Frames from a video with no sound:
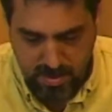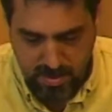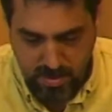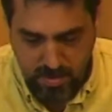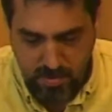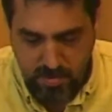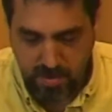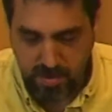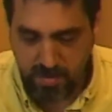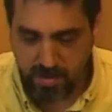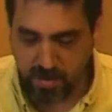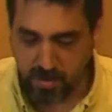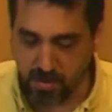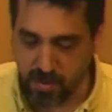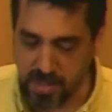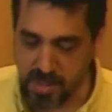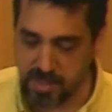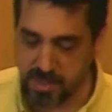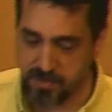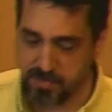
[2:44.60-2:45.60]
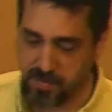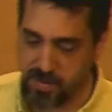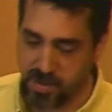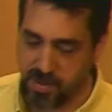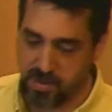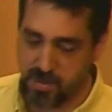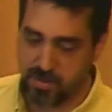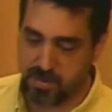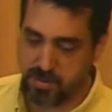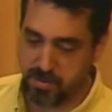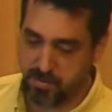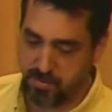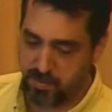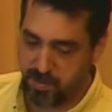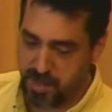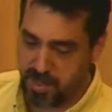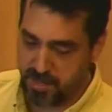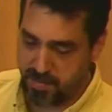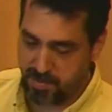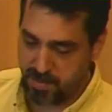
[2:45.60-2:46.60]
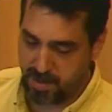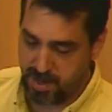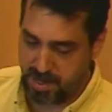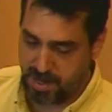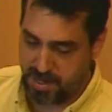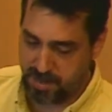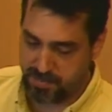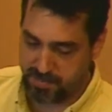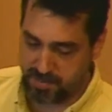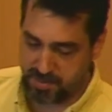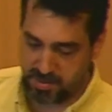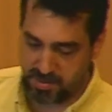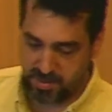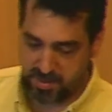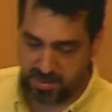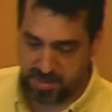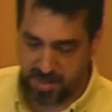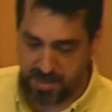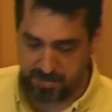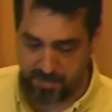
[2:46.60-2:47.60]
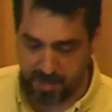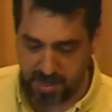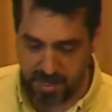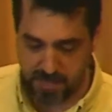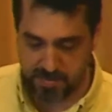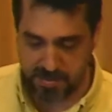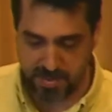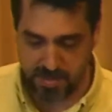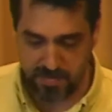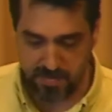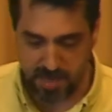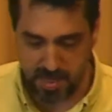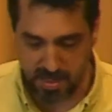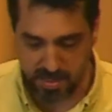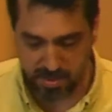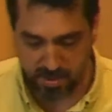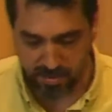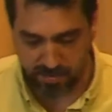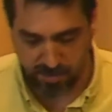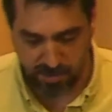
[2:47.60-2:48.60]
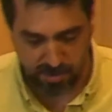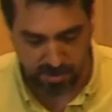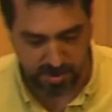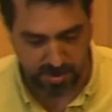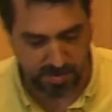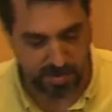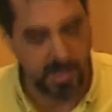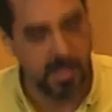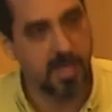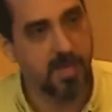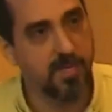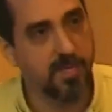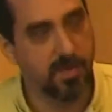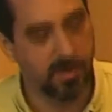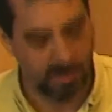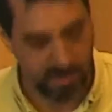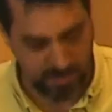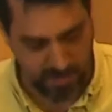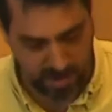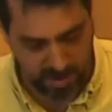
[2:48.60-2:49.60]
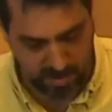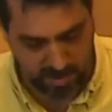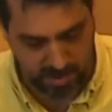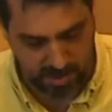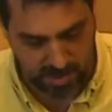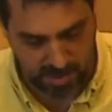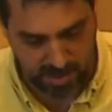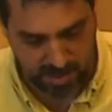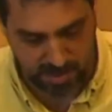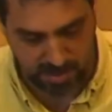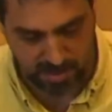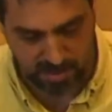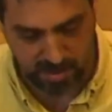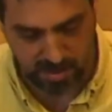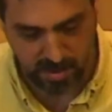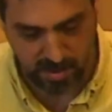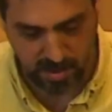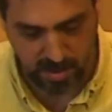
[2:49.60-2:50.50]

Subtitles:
One of the greatest failures of we, perhaps, and perhaps the measure of ultimate evil in the modern age,